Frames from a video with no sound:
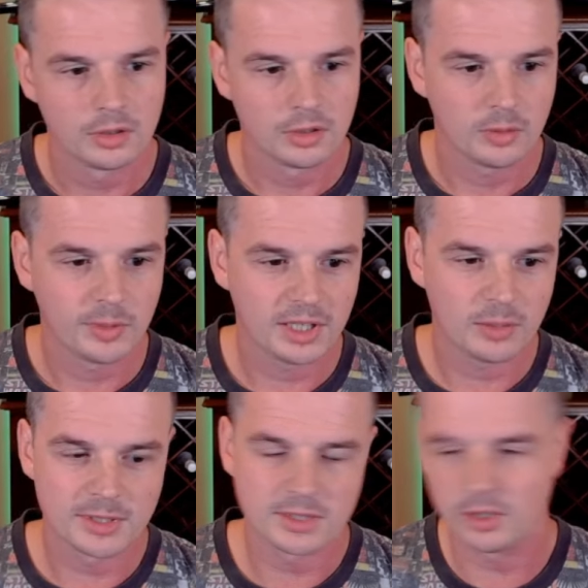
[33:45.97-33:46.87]
man, that
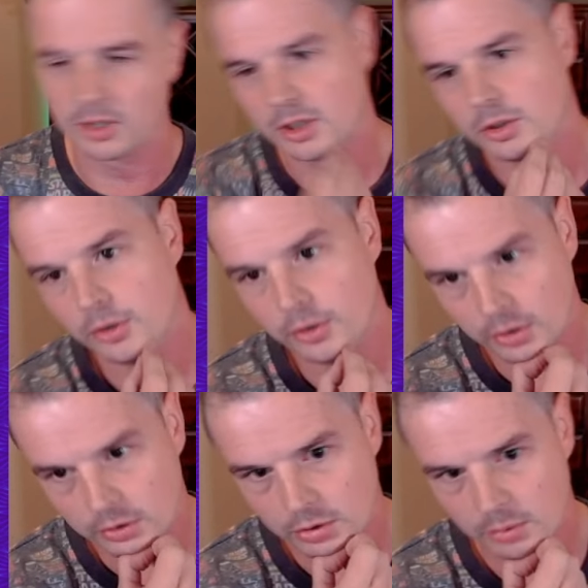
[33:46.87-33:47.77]
one's not going to do
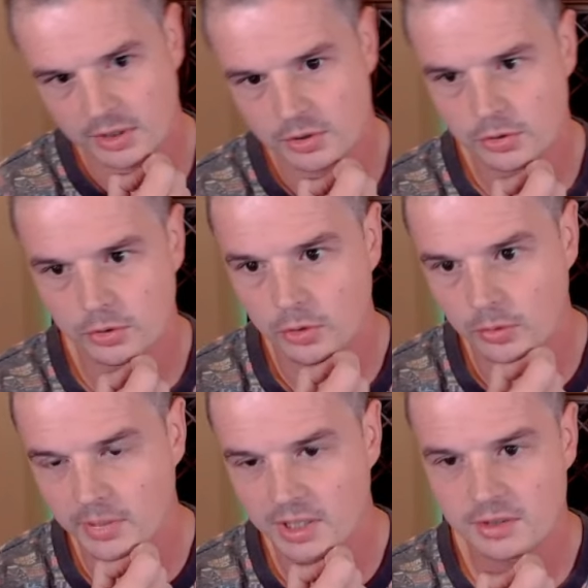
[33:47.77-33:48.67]
too much too
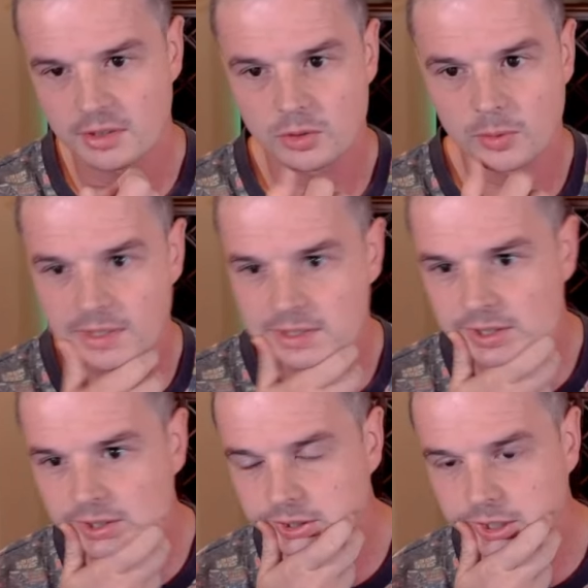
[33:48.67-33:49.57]
menacing to us
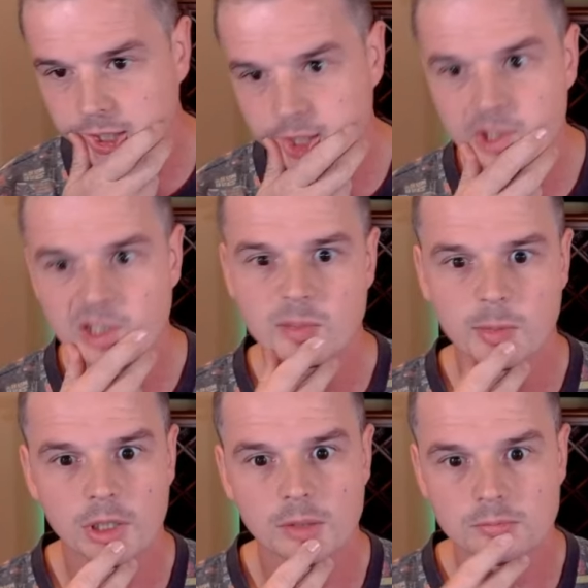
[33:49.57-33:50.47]
in this spot.